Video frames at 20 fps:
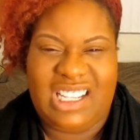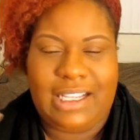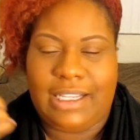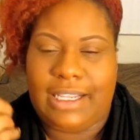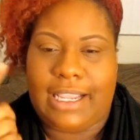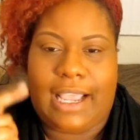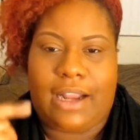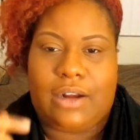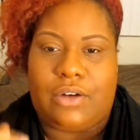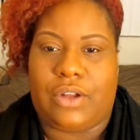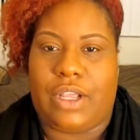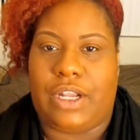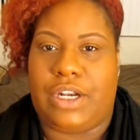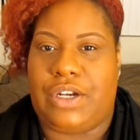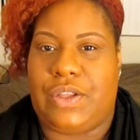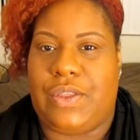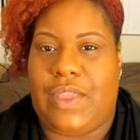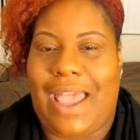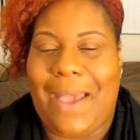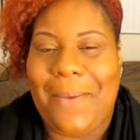Yeah, I don't know how to
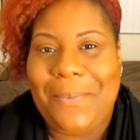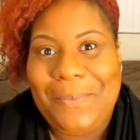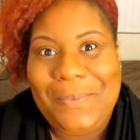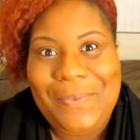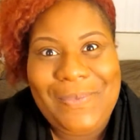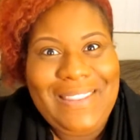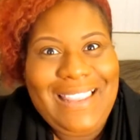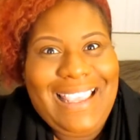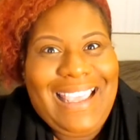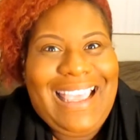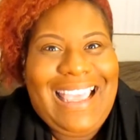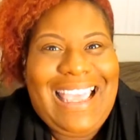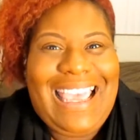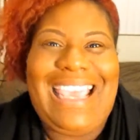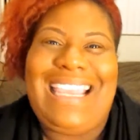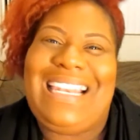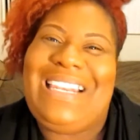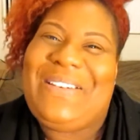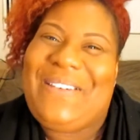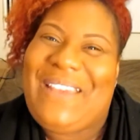do that.
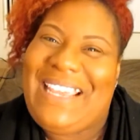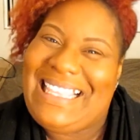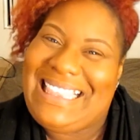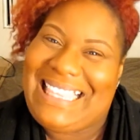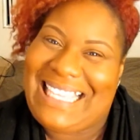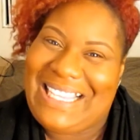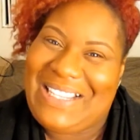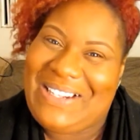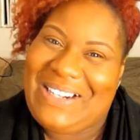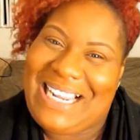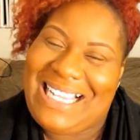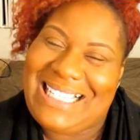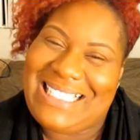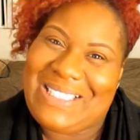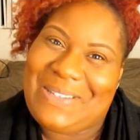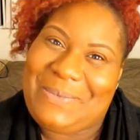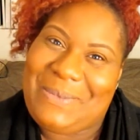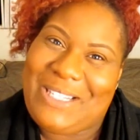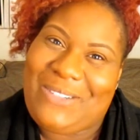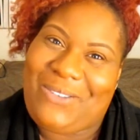Anyway, thank you guys
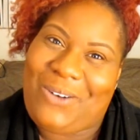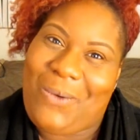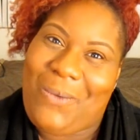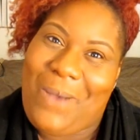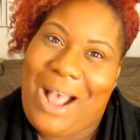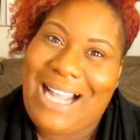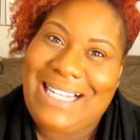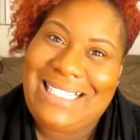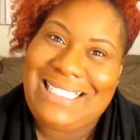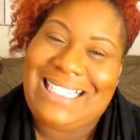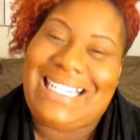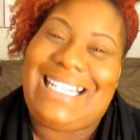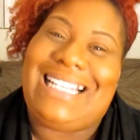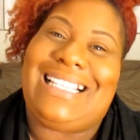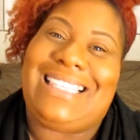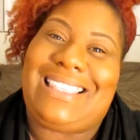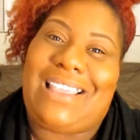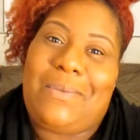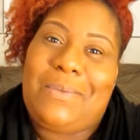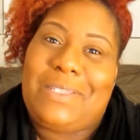so much for
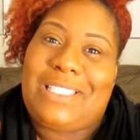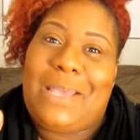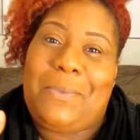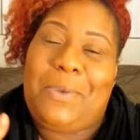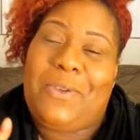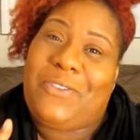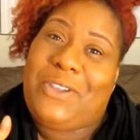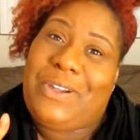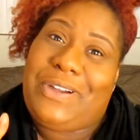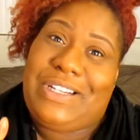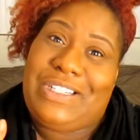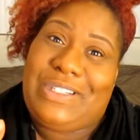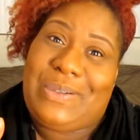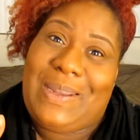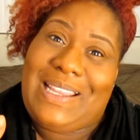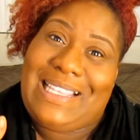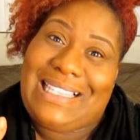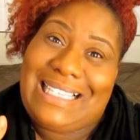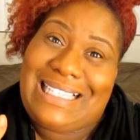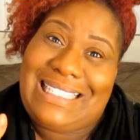watching. Thumbs up if you're
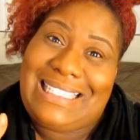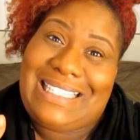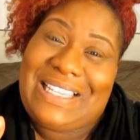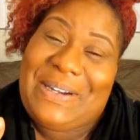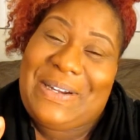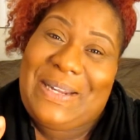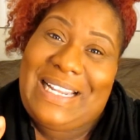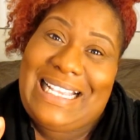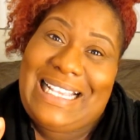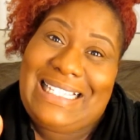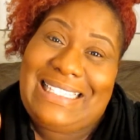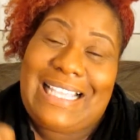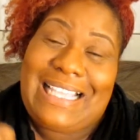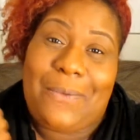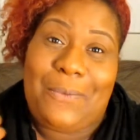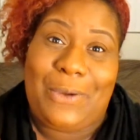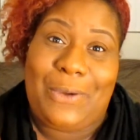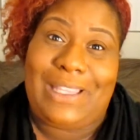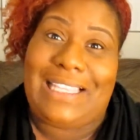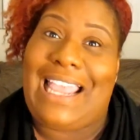enjoying this series.
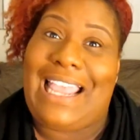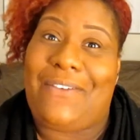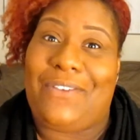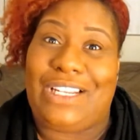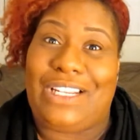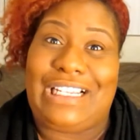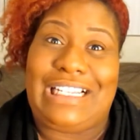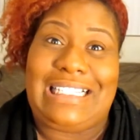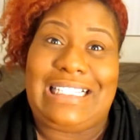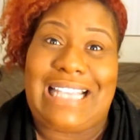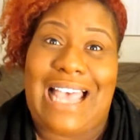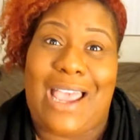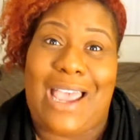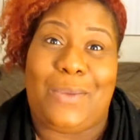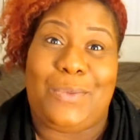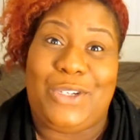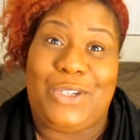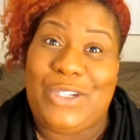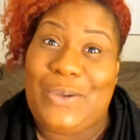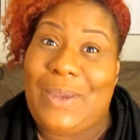I'm really having a good
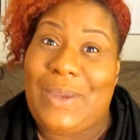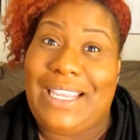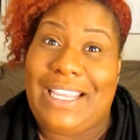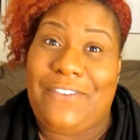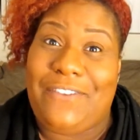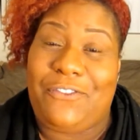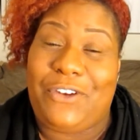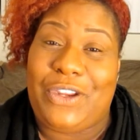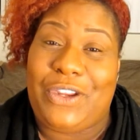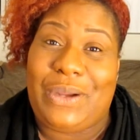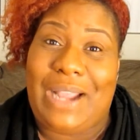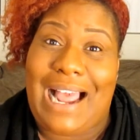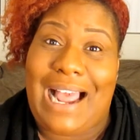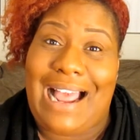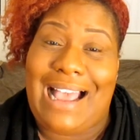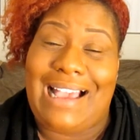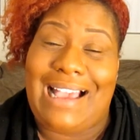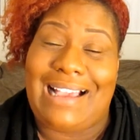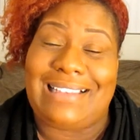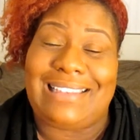time doing it for you
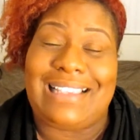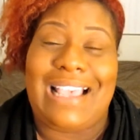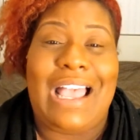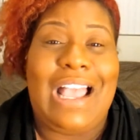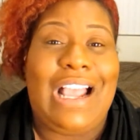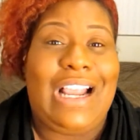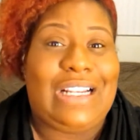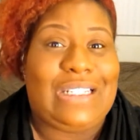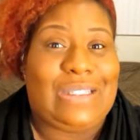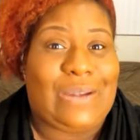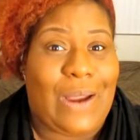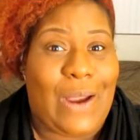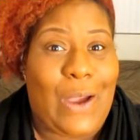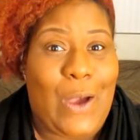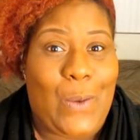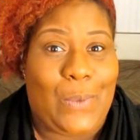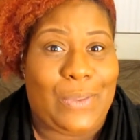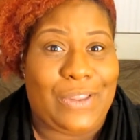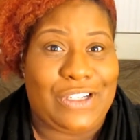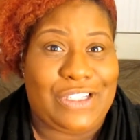guys, so I
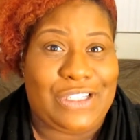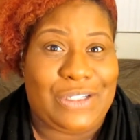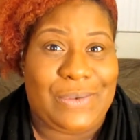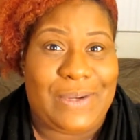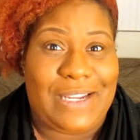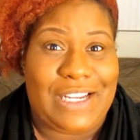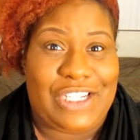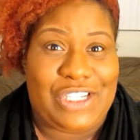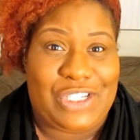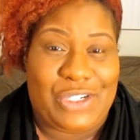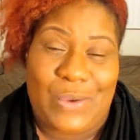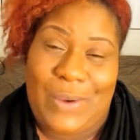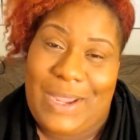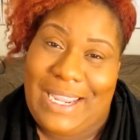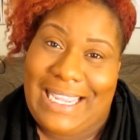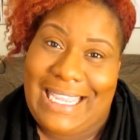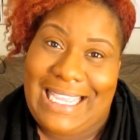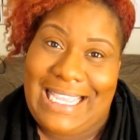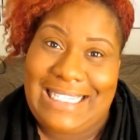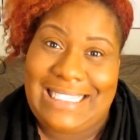hope that you
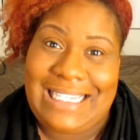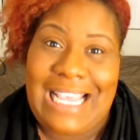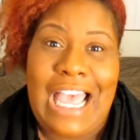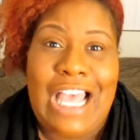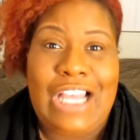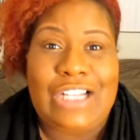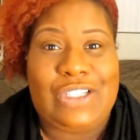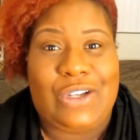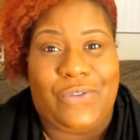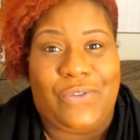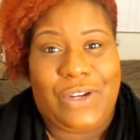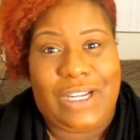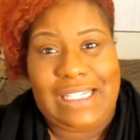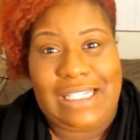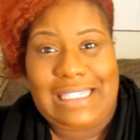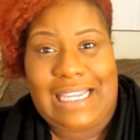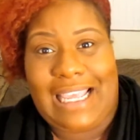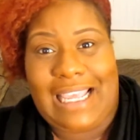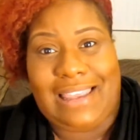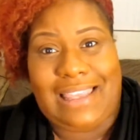enjoy it. Don't forget
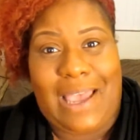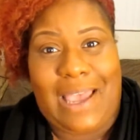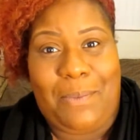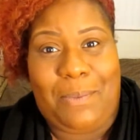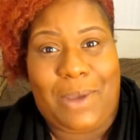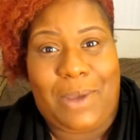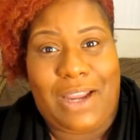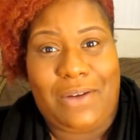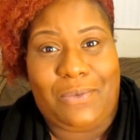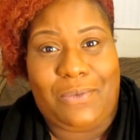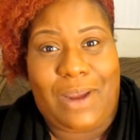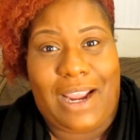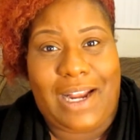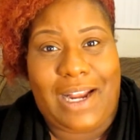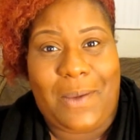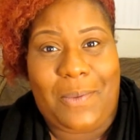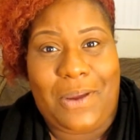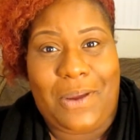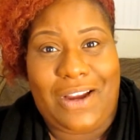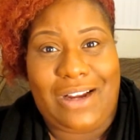to hit that button right
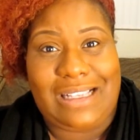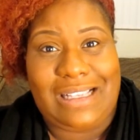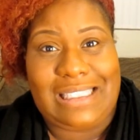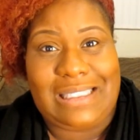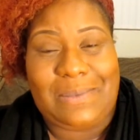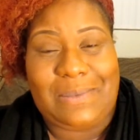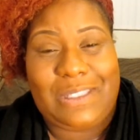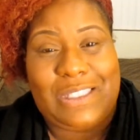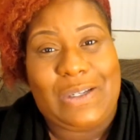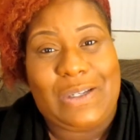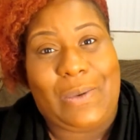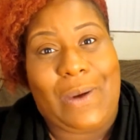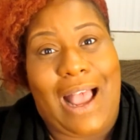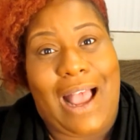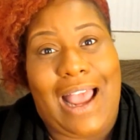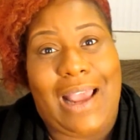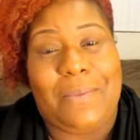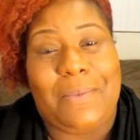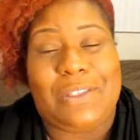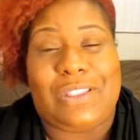up here to
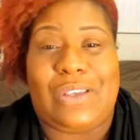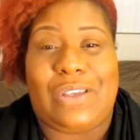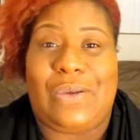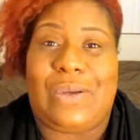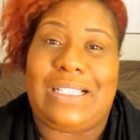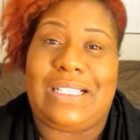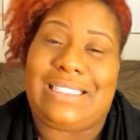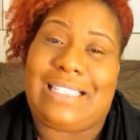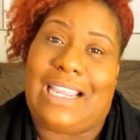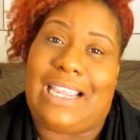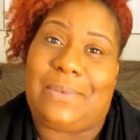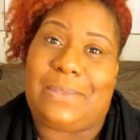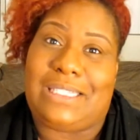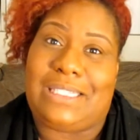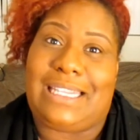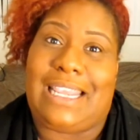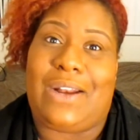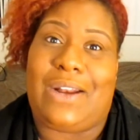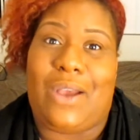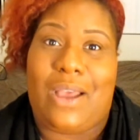subscribe so you can stay up to
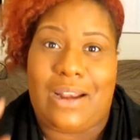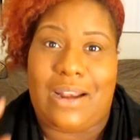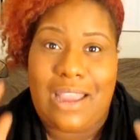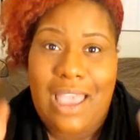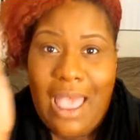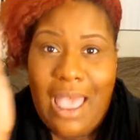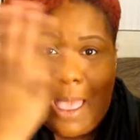date on